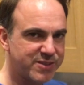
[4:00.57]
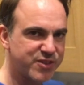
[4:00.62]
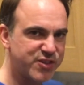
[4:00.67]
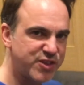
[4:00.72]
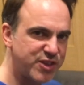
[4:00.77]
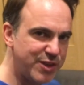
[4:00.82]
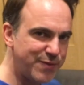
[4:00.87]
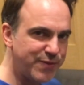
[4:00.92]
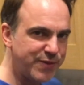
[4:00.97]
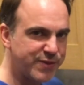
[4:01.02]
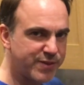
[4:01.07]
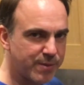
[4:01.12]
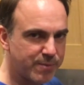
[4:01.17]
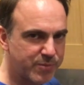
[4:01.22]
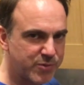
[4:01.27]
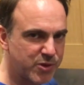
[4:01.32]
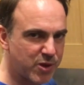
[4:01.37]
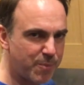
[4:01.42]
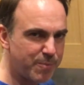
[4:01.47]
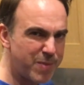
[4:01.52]
just keeping
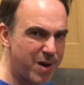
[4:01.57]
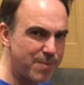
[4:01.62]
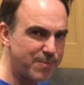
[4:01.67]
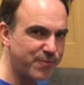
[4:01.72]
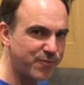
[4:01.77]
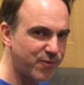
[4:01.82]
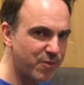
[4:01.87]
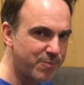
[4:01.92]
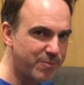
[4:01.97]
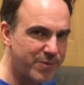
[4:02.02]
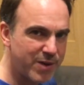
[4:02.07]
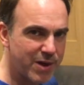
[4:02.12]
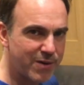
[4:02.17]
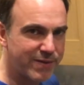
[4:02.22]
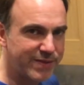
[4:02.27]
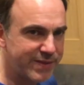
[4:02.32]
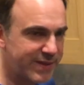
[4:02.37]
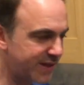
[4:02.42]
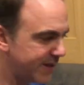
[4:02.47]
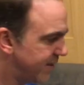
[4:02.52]
some top up from now
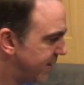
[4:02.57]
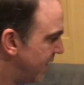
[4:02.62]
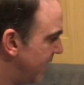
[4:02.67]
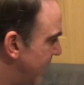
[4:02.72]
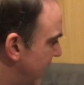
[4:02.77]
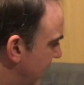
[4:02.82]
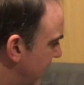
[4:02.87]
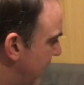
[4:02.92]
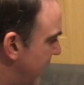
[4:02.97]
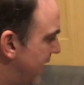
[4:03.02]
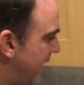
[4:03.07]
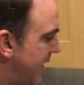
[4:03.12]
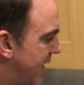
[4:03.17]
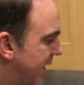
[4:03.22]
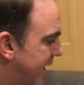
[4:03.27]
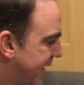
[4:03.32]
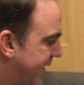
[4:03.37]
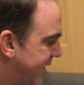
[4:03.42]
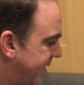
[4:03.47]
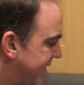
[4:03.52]
and then.
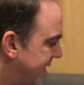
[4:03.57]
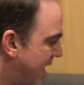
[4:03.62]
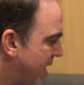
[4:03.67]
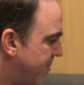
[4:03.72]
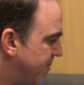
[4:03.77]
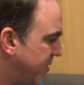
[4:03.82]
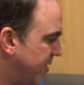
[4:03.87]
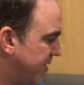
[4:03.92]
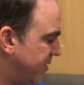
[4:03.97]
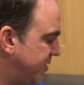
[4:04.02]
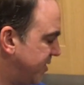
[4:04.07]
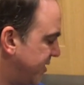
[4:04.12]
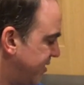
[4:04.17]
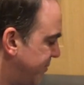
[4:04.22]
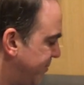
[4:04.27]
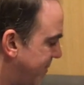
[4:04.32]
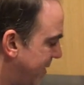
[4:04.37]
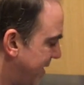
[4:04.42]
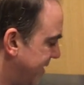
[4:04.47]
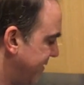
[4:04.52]
And now I'm gonna
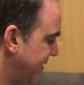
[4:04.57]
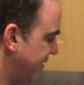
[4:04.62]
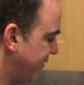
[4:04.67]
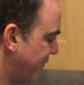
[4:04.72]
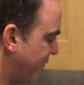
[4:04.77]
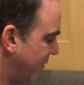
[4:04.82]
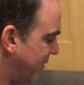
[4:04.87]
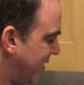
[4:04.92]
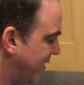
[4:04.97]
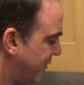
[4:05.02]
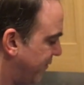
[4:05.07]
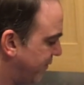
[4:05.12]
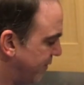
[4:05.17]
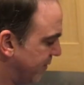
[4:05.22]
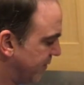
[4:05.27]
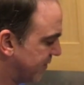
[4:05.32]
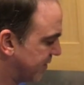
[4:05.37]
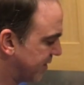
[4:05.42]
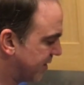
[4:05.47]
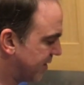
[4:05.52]
just pass it through this
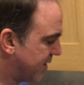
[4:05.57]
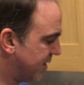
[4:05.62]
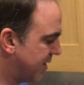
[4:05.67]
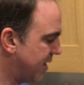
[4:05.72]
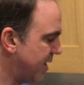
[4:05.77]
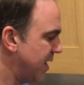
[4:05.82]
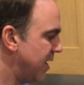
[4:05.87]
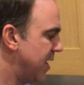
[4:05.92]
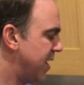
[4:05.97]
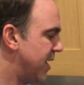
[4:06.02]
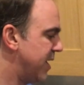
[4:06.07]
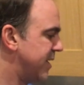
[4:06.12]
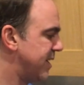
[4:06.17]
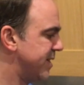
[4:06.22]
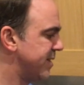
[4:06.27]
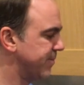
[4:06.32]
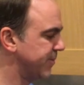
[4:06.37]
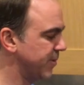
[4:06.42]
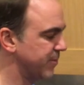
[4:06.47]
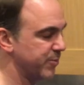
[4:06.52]
filter, and
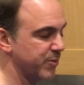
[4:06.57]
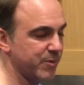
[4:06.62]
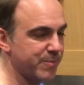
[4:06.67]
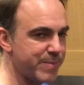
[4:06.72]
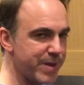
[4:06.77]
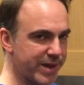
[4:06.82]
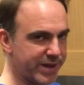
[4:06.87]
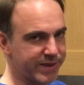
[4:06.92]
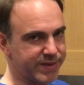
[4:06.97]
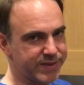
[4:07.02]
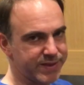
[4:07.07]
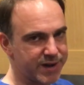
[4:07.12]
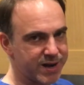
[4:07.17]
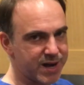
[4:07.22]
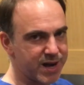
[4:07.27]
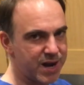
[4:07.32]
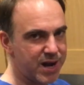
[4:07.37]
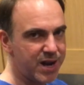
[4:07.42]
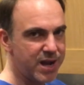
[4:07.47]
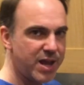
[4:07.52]
then I'm gonna put it back in
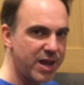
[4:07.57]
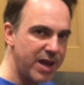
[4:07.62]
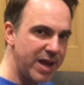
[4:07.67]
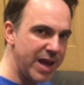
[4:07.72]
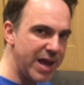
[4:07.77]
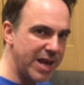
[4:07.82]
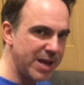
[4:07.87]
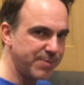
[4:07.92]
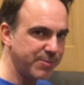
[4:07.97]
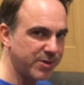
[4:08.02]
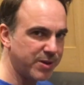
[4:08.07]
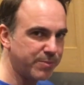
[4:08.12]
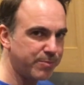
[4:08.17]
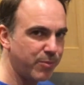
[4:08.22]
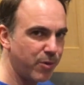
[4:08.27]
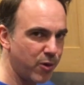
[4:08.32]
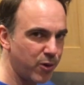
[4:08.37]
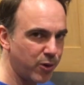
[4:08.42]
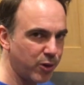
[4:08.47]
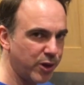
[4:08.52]
there, and I'm gonna
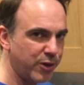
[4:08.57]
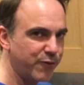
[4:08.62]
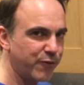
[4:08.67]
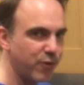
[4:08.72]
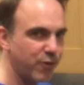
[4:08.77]
boil it